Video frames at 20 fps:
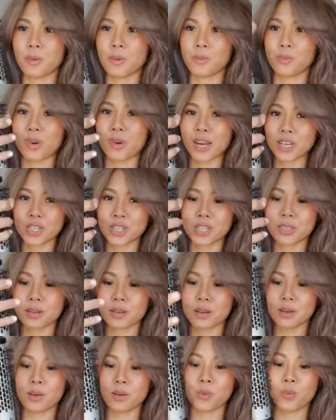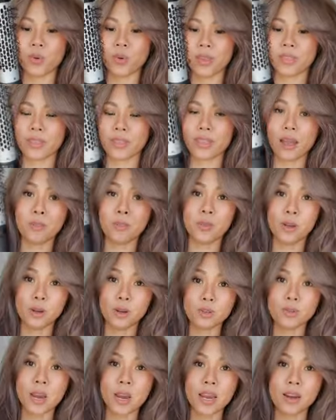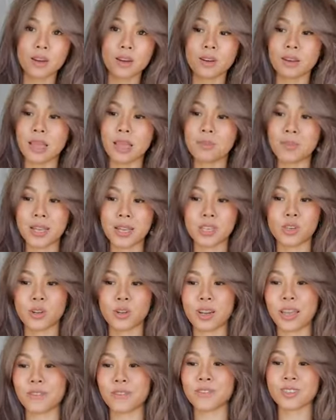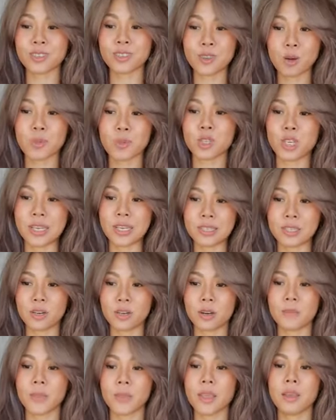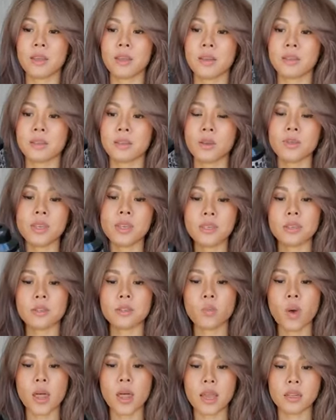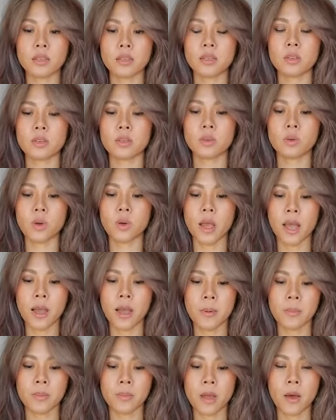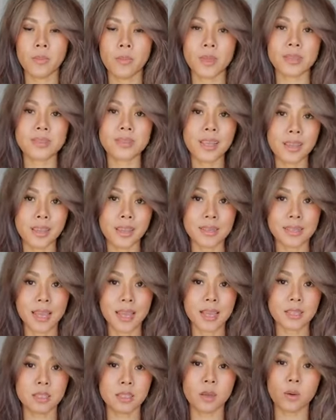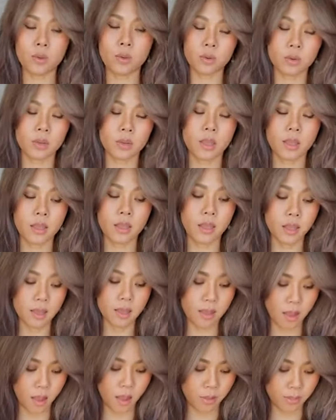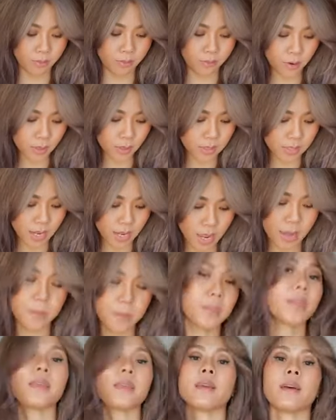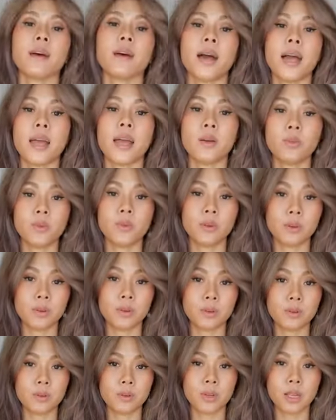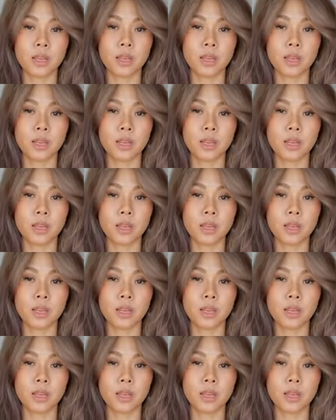brush with a blow dryer, it makes your life so much easier. So this is what I do on the second day. So on the first day, I will